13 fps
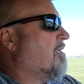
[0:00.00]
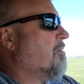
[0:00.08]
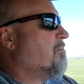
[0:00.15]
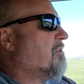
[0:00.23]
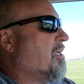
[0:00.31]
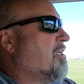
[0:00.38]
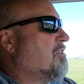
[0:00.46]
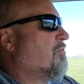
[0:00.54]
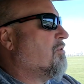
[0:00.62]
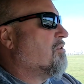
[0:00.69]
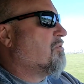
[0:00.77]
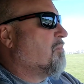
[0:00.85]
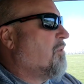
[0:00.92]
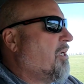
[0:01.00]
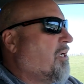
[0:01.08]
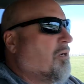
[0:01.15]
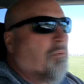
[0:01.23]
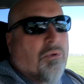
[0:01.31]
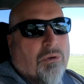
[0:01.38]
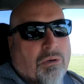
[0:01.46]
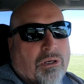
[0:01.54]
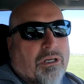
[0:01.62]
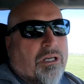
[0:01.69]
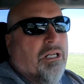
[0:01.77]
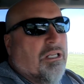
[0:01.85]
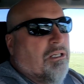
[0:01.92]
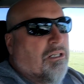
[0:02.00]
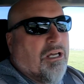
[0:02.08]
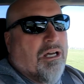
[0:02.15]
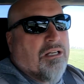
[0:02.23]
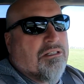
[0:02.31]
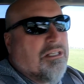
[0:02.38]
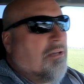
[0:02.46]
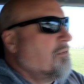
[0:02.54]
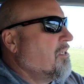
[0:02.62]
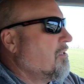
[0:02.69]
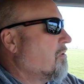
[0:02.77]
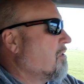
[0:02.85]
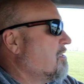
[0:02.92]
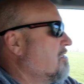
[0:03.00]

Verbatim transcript: up things for this week. We're looking at uh, 70 degree